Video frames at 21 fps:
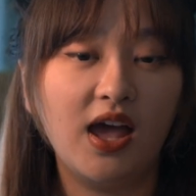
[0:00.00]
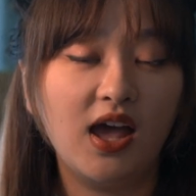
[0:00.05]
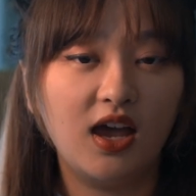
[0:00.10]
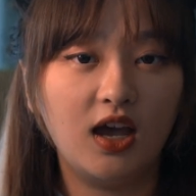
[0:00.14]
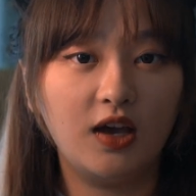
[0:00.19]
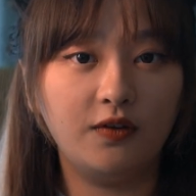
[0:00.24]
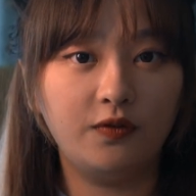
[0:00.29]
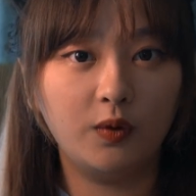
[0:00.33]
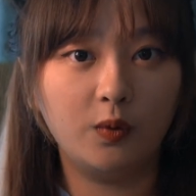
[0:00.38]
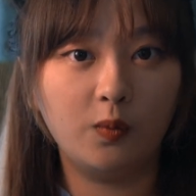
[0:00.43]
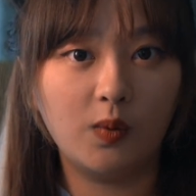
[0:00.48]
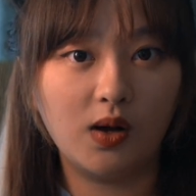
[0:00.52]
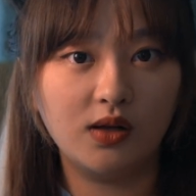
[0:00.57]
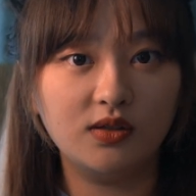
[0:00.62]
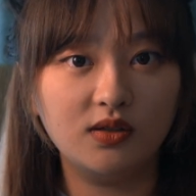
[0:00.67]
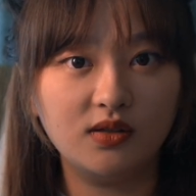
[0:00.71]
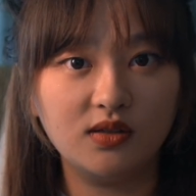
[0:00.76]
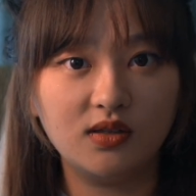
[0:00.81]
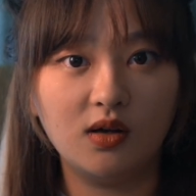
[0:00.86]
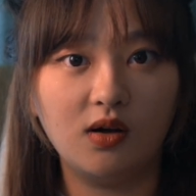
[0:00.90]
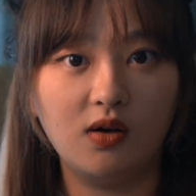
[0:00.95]
If you want
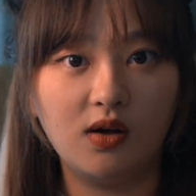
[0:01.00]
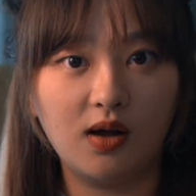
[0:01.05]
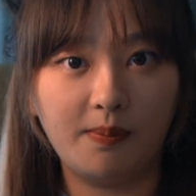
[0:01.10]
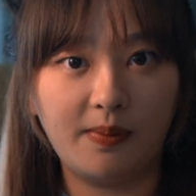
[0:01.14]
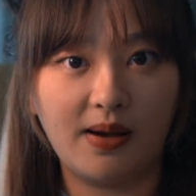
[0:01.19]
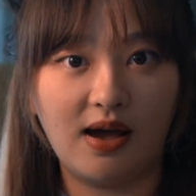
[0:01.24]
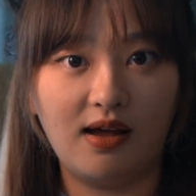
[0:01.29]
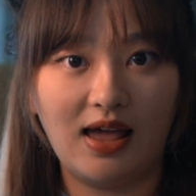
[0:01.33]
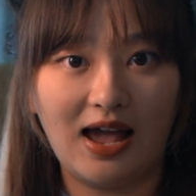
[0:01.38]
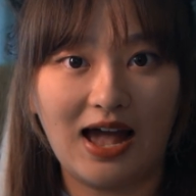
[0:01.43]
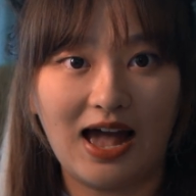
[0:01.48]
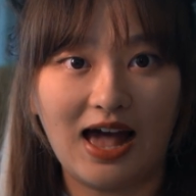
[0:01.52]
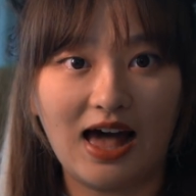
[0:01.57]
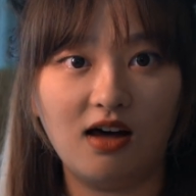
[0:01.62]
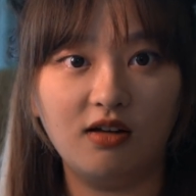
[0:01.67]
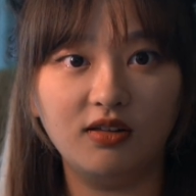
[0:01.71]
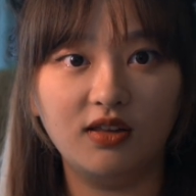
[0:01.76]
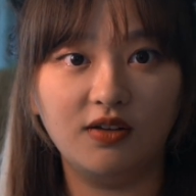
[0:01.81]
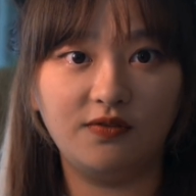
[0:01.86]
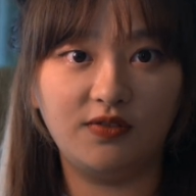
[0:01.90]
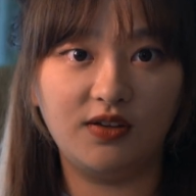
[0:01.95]
to know about
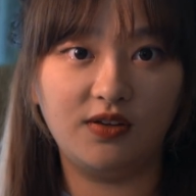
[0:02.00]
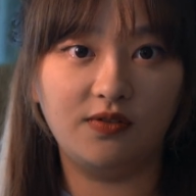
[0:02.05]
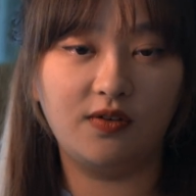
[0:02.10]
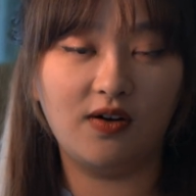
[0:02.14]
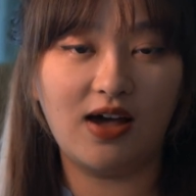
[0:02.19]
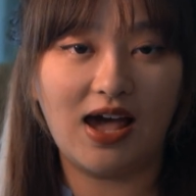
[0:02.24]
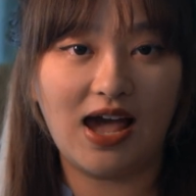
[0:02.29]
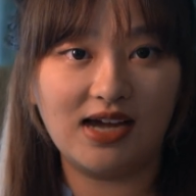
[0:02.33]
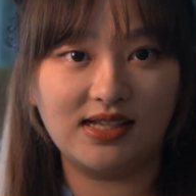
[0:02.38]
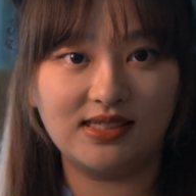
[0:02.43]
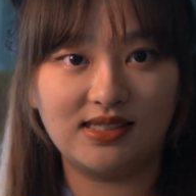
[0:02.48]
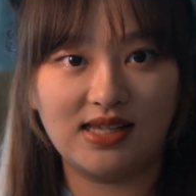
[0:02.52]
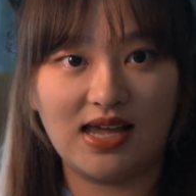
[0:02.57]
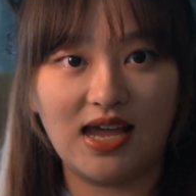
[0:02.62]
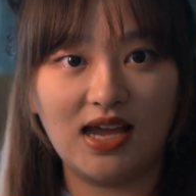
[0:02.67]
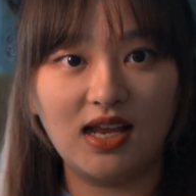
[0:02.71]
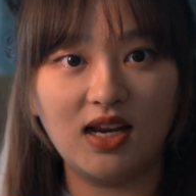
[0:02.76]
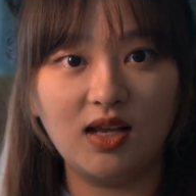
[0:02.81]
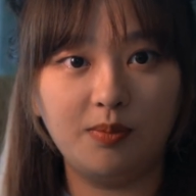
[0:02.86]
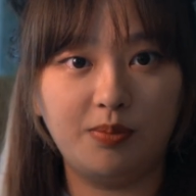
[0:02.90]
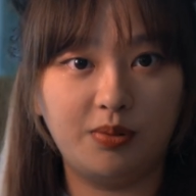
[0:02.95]
how the Vivo
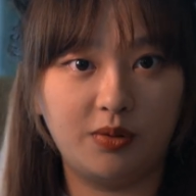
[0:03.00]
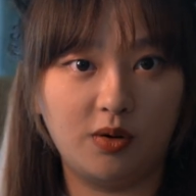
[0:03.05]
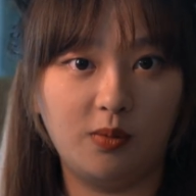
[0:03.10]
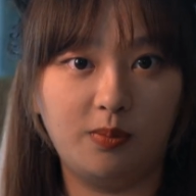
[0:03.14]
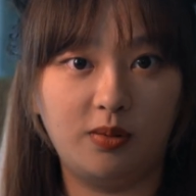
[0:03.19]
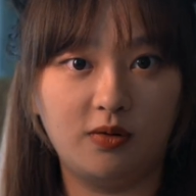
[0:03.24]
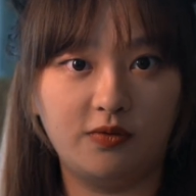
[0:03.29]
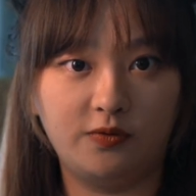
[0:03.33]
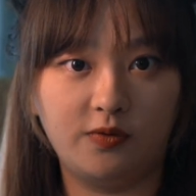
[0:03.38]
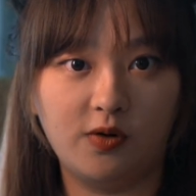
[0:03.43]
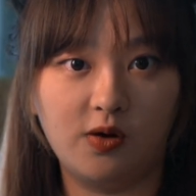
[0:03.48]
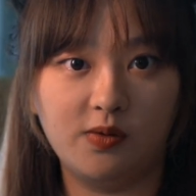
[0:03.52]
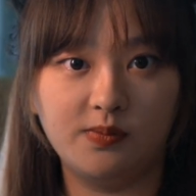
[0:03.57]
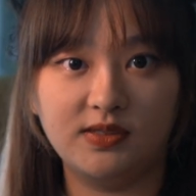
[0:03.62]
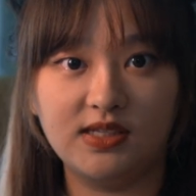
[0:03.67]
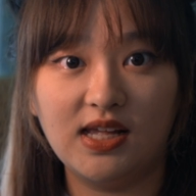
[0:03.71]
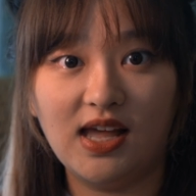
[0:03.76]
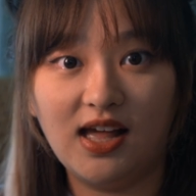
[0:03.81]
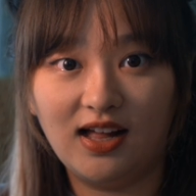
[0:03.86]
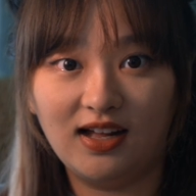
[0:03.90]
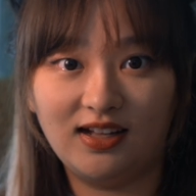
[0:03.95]
X80 Pro
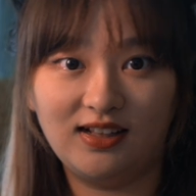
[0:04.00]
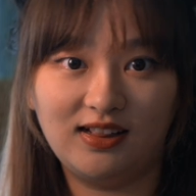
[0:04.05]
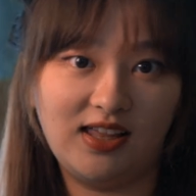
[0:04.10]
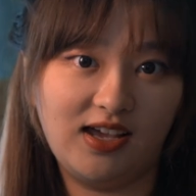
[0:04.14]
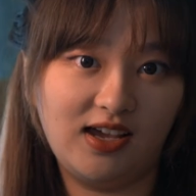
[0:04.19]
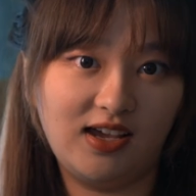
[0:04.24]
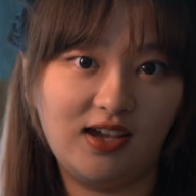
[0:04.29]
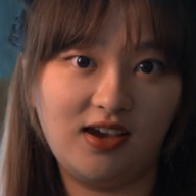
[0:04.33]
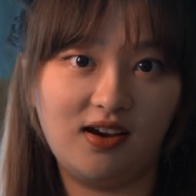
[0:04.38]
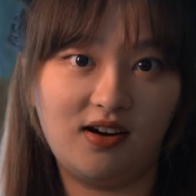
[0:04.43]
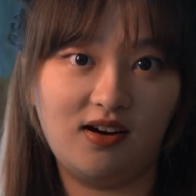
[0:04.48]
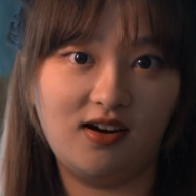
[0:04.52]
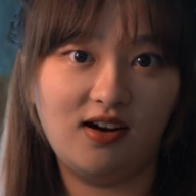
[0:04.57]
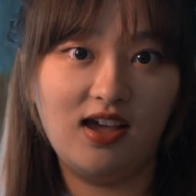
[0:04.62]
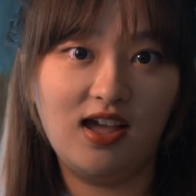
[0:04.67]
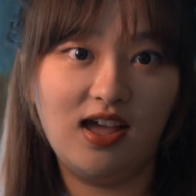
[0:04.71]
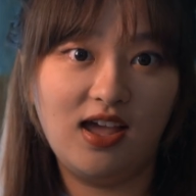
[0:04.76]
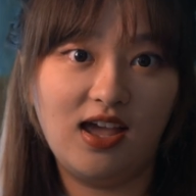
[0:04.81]
performs, click here.